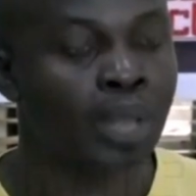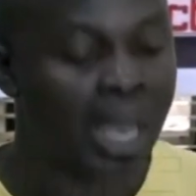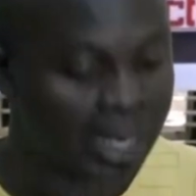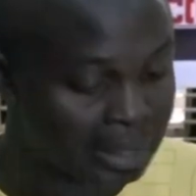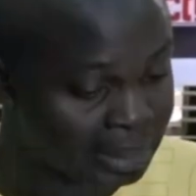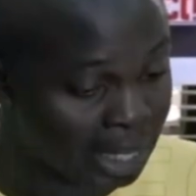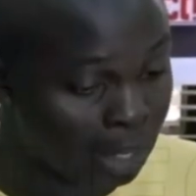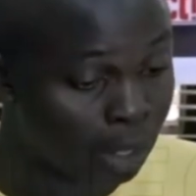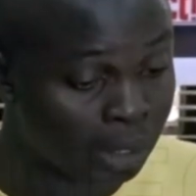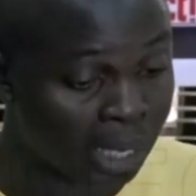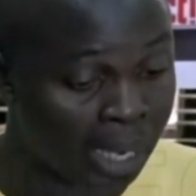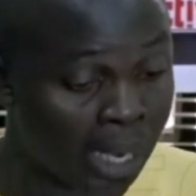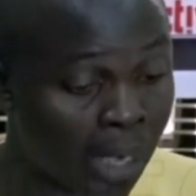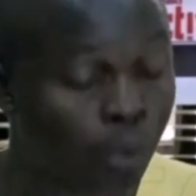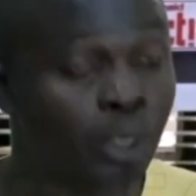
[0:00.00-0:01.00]
And the second
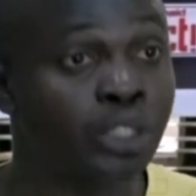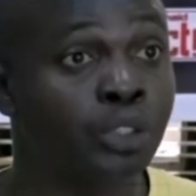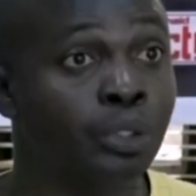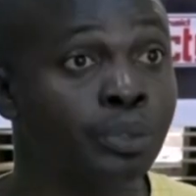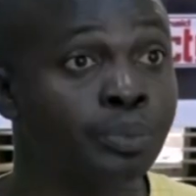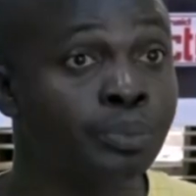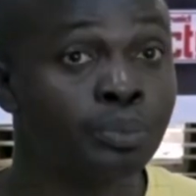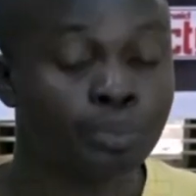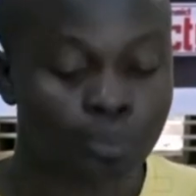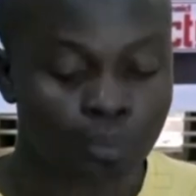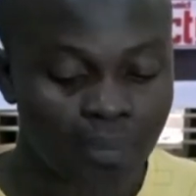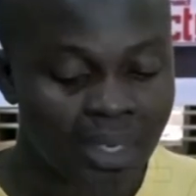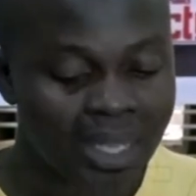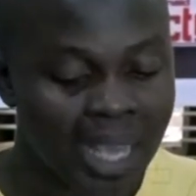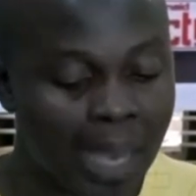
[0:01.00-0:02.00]
question
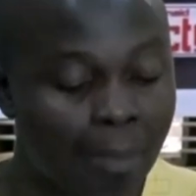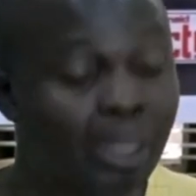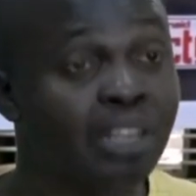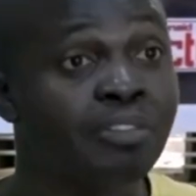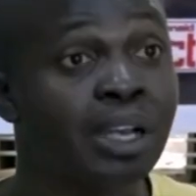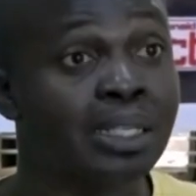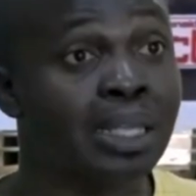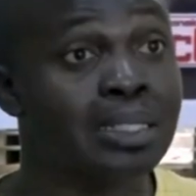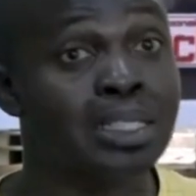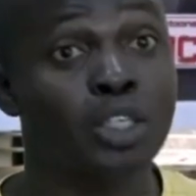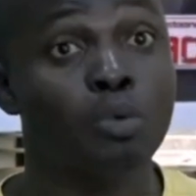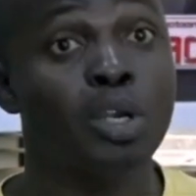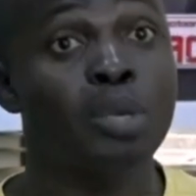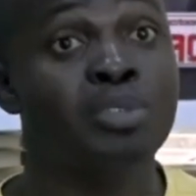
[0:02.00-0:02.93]
about the fact that Tinubu